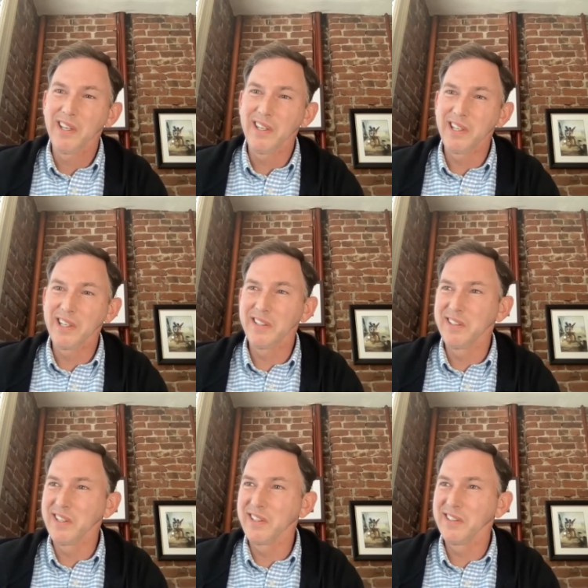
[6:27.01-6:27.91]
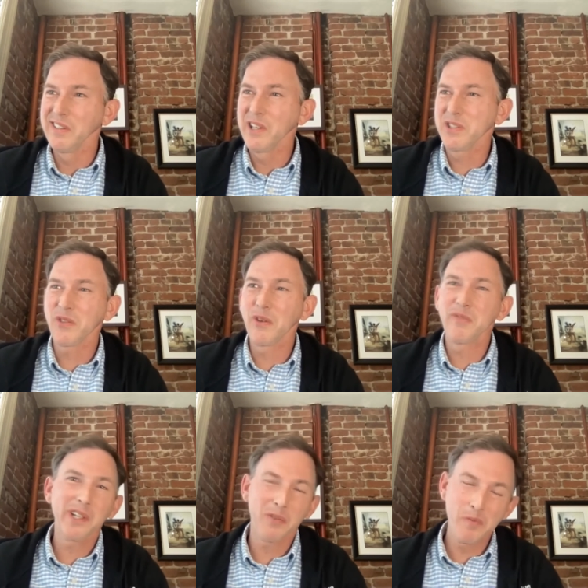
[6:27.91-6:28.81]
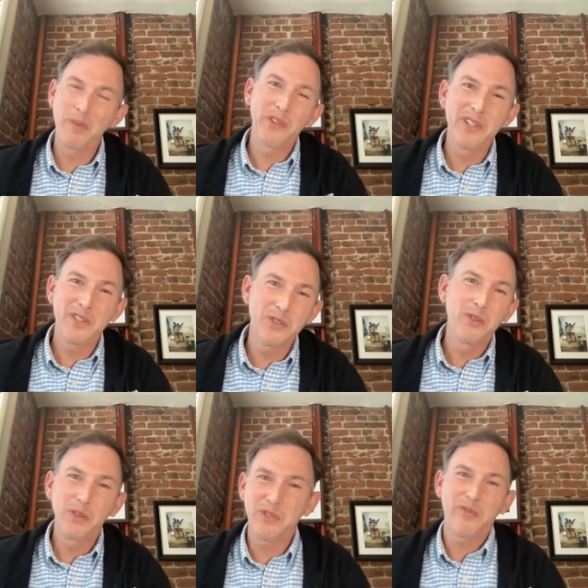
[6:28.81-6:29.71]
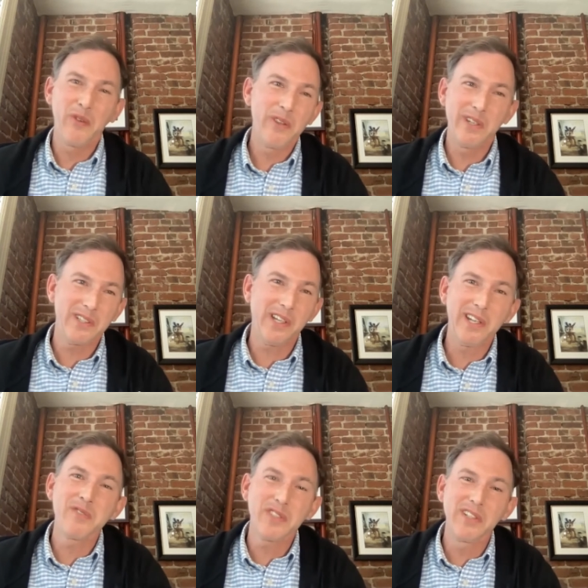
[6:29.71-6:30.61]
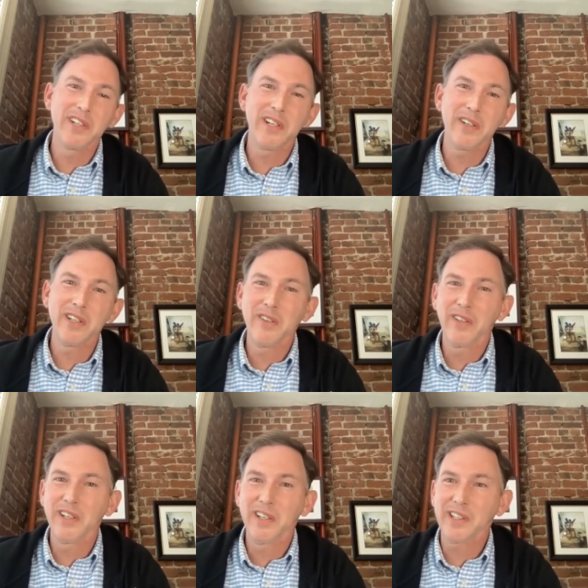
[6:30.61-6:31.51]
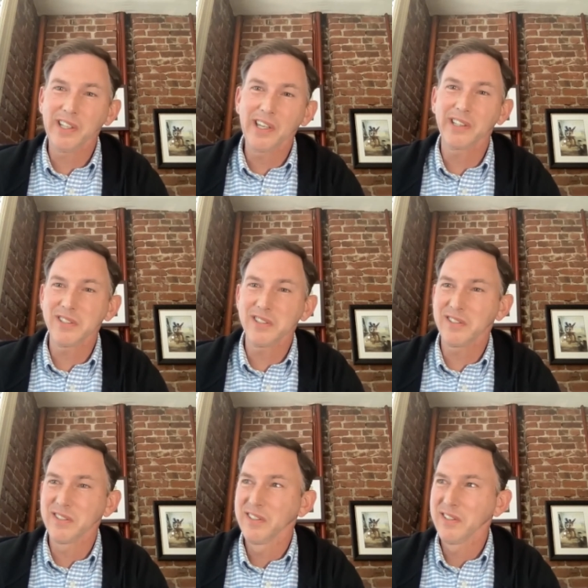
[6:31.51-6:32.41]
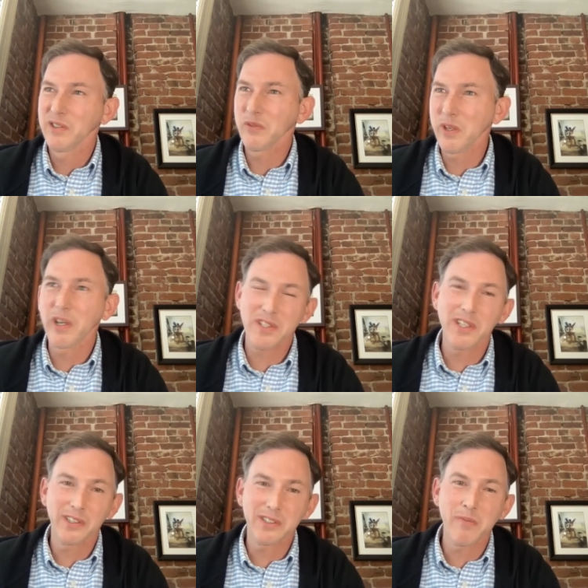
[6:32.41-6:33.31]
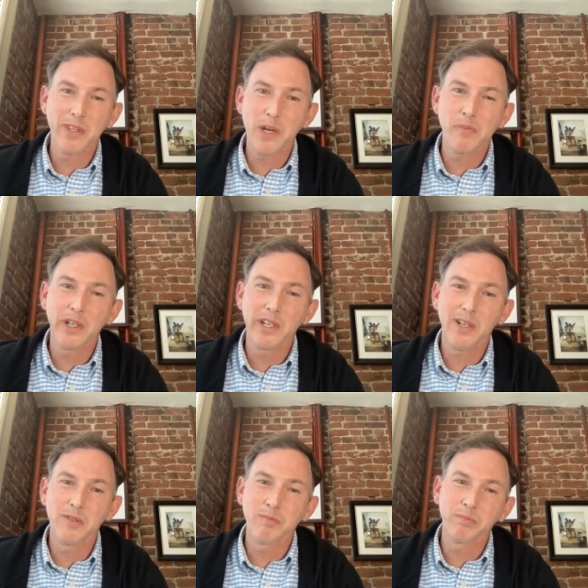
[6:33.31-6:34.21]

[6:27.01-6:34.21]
it it it's sort of like we built these tools for this kind of scenario, and I, I guess we are seeing some of that play out.